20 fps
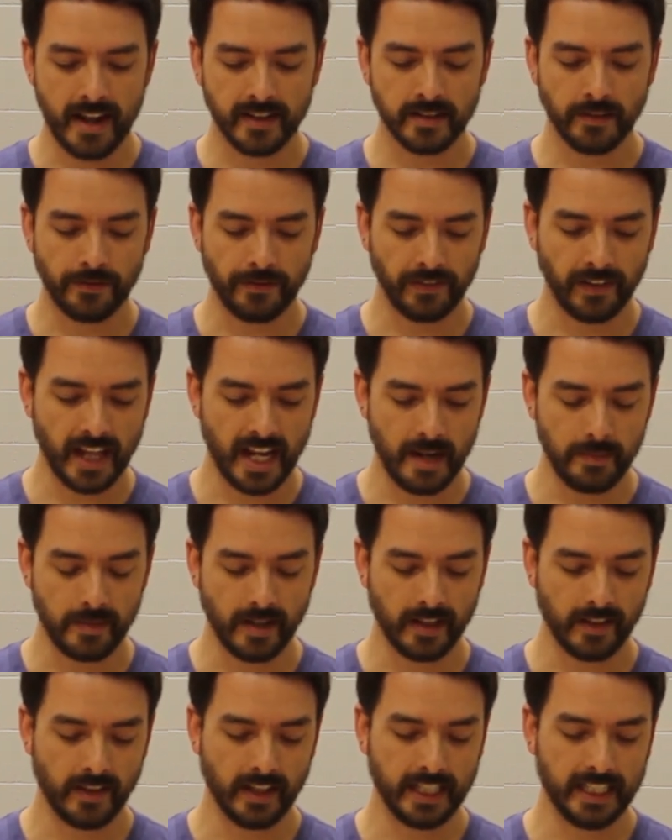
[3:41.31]
into flame
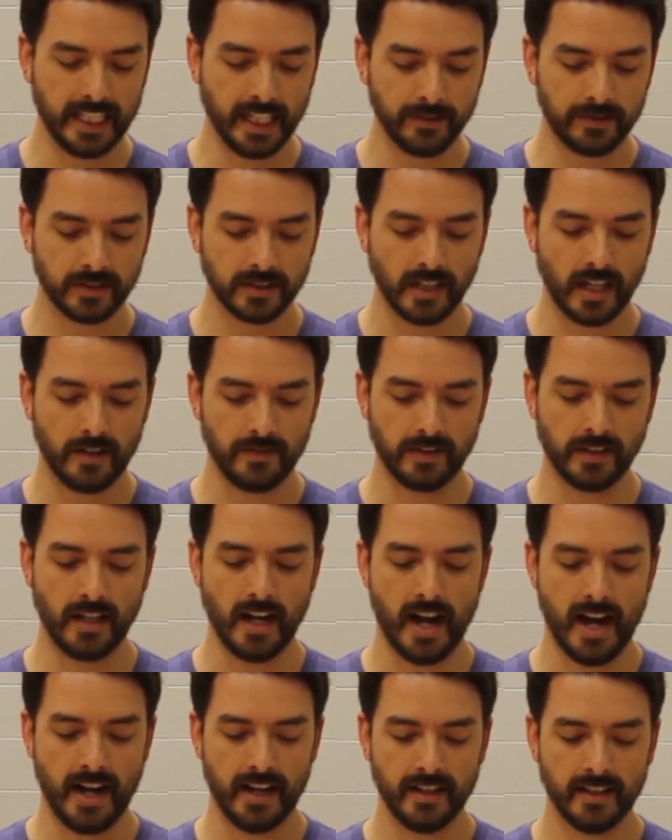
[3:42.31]
the gifts of
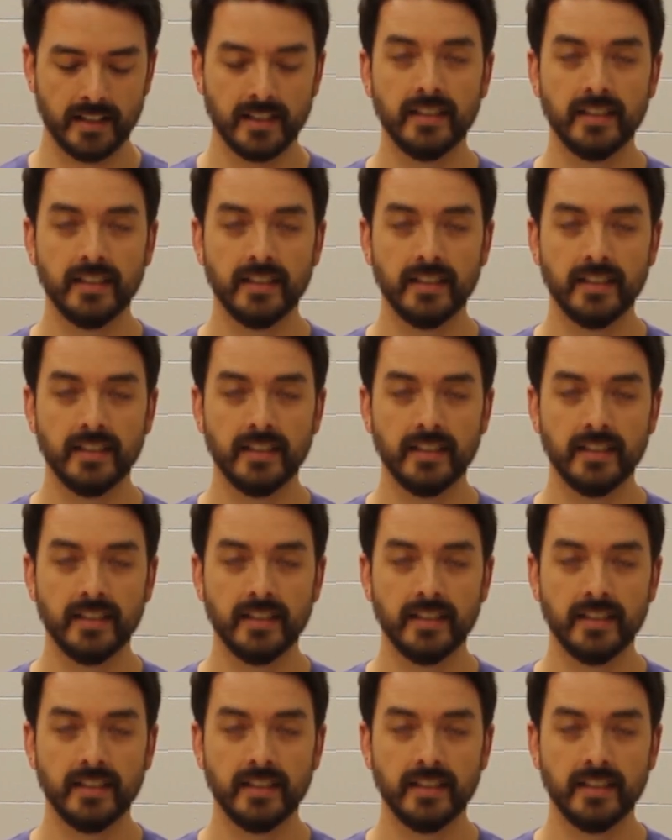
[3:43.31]
God.